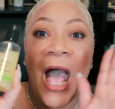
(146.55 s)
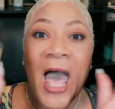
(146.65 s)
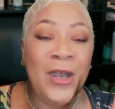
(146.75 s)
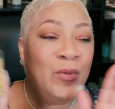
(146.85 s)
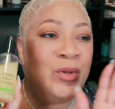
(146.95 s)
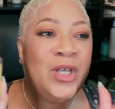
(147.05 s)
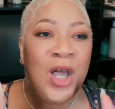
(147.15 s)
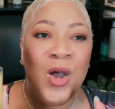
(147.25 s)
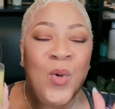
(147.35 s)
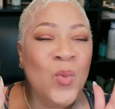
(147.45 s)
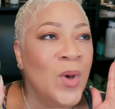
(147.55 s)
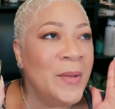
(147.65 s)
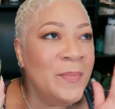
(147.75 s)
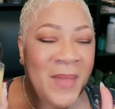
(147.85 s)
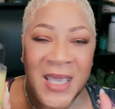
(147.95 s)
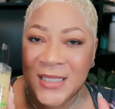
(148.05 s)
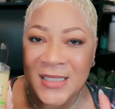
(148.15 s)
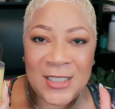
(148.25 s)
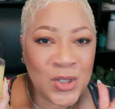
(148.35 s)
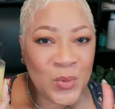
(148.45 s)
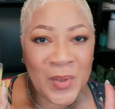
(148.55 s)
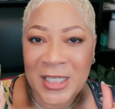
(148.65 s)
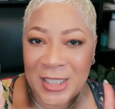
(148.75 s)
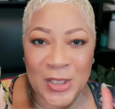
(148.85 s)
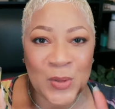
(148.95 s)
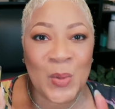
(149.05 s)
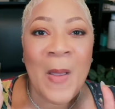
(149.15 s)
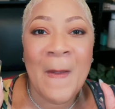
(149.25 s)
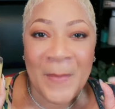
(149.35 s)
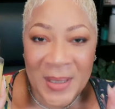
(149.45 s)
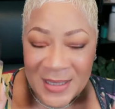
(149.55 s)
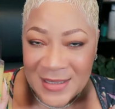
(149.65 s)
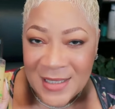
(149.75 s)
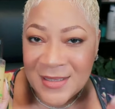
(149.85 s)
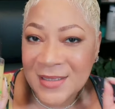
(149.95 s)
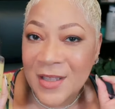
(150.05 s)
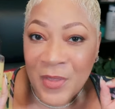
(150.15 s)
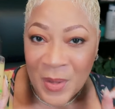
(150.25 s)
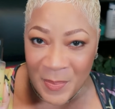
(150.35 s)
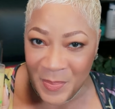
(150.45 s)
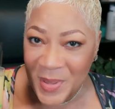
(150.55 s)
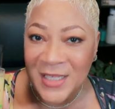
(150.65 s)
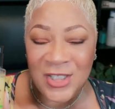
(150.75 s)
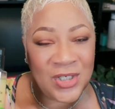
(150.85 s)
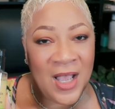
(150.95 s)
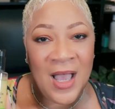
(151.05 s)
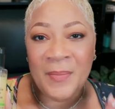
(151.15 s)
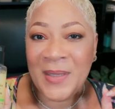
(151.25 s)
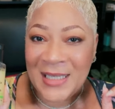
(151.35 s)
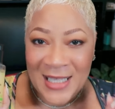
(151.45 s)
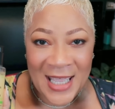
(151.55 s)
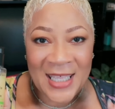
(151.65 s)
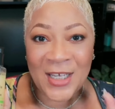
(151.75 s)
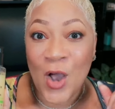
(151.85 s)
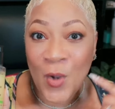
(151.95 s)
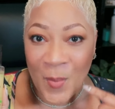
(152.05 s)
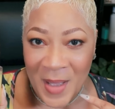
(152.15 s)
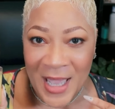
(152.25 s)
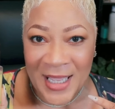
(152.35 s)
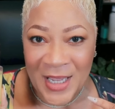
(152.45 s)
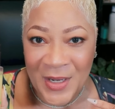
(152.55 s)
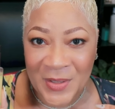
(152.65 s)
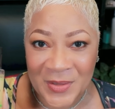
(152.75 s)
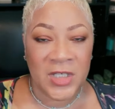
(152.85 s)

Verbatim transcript: I don't know what makes it do what it do, but it does the best job it can on my hair.